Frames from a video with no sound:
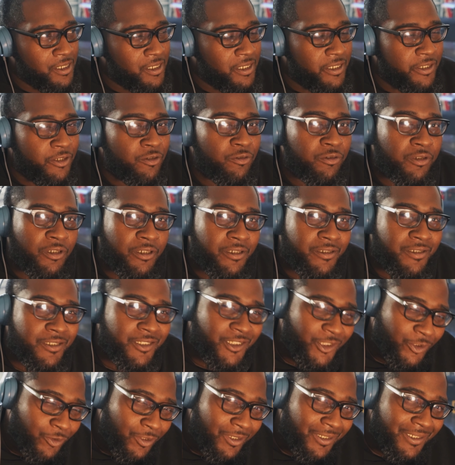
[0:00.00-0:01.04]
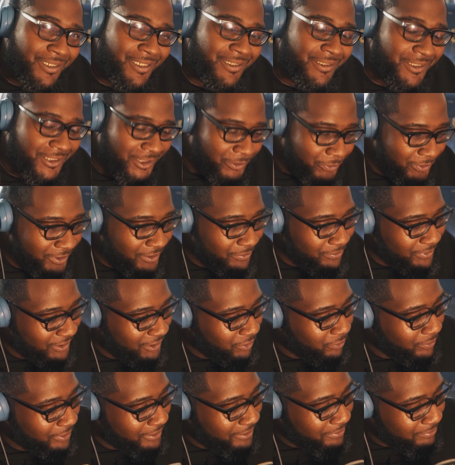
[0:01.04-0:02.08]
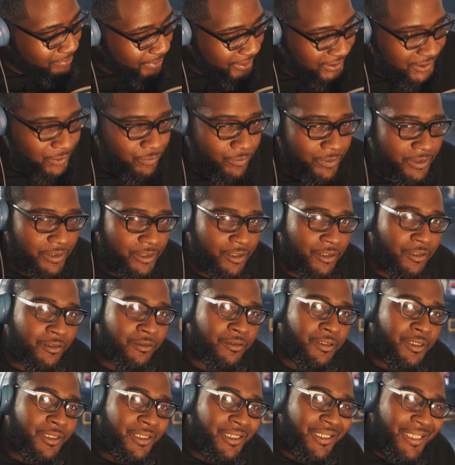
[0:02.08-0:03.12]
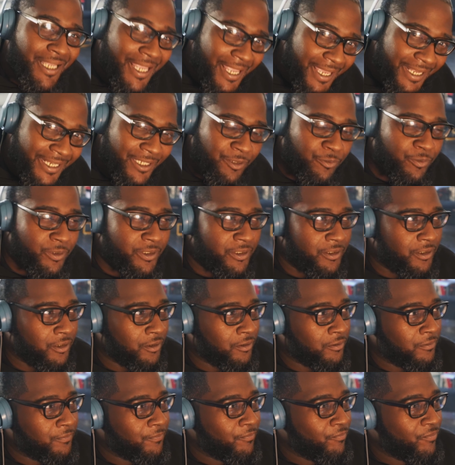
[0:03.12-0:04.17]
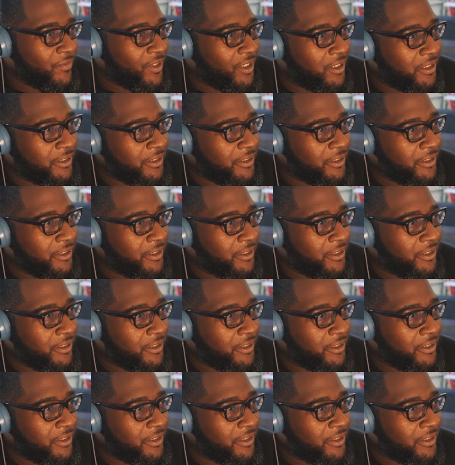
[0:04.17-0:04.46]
You learned the shortcut to switching between mix window, edit window. You